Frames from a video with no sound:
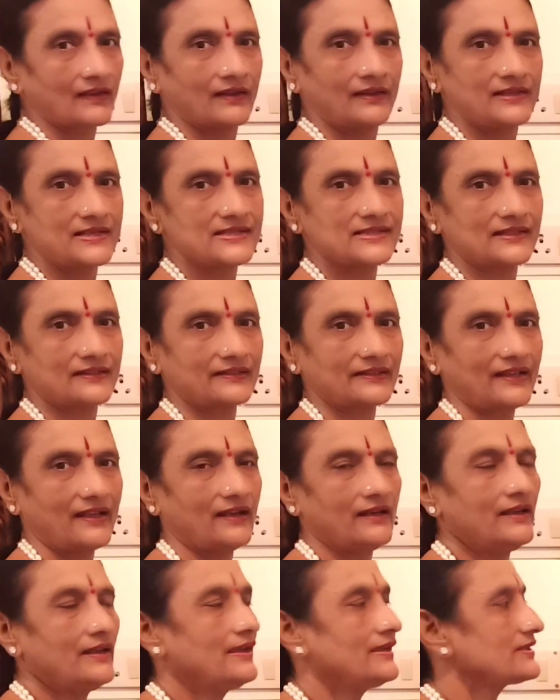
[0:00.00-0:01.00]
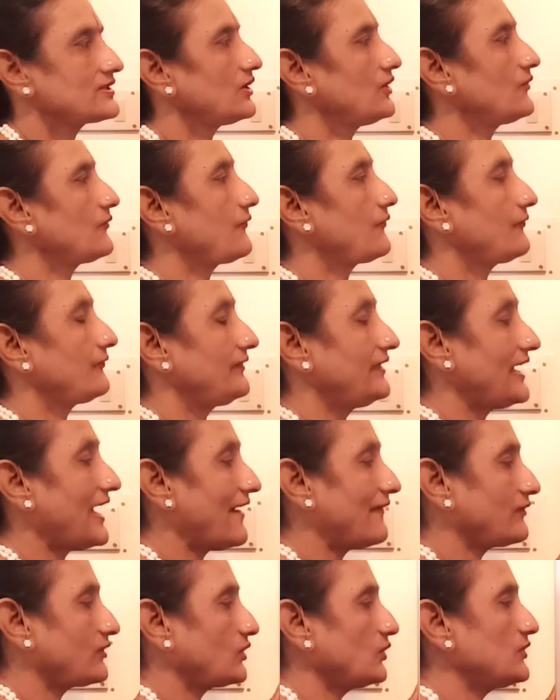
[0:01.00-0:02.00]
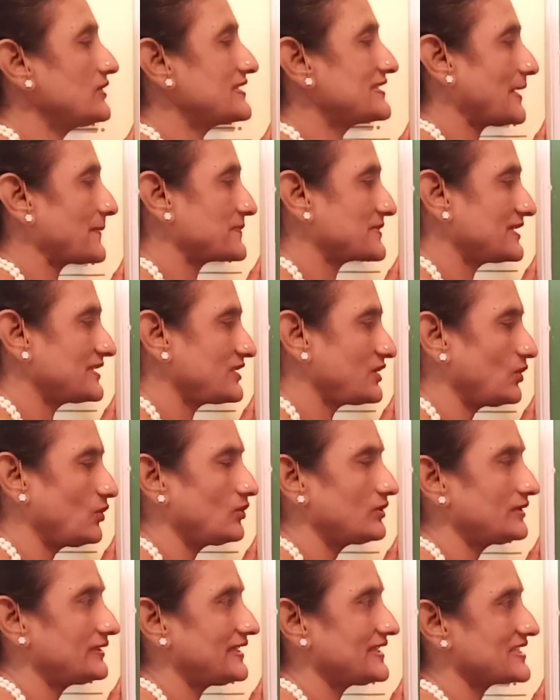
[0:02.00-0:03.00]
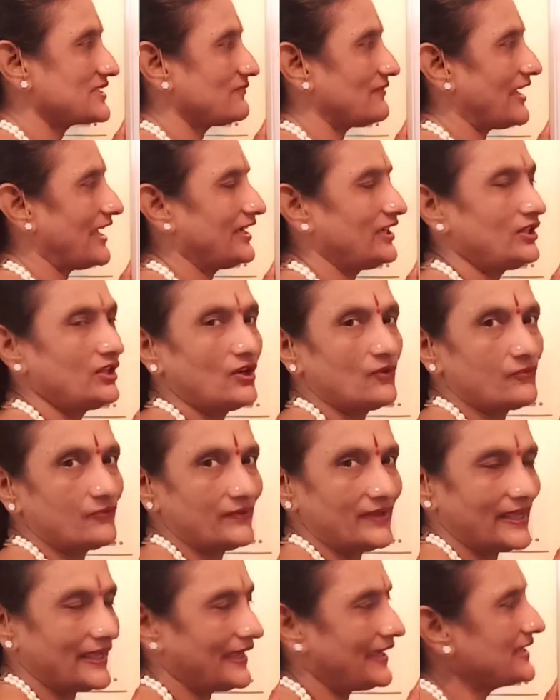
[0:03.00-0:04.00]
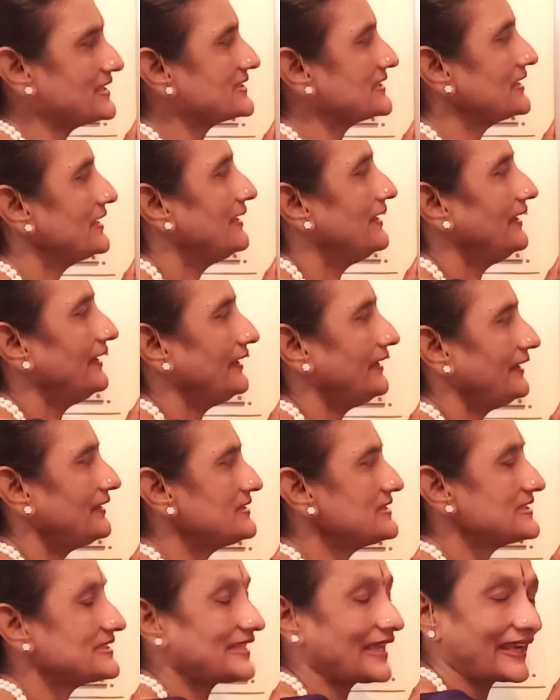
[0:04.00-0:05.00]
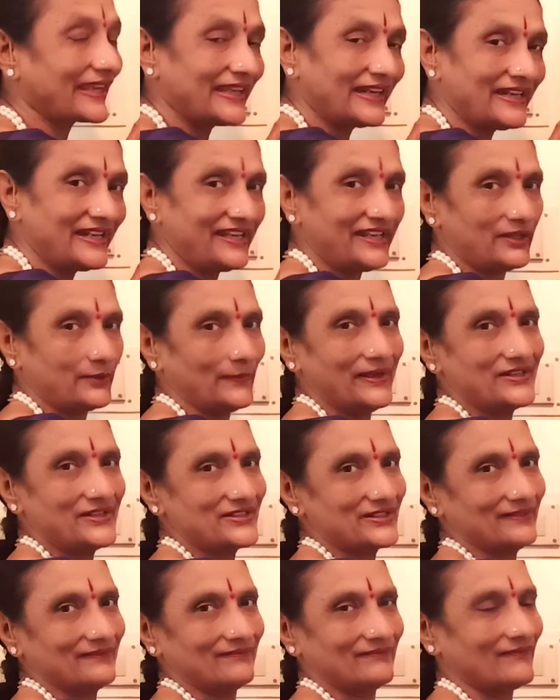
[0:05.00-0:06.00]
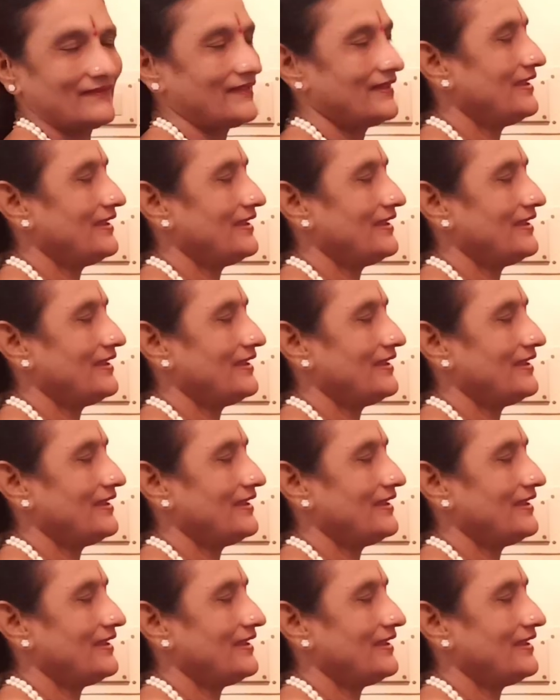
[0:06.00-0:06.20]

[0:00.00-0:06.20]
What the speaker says: Is that clear? So we have to substitute this value of x in second equation.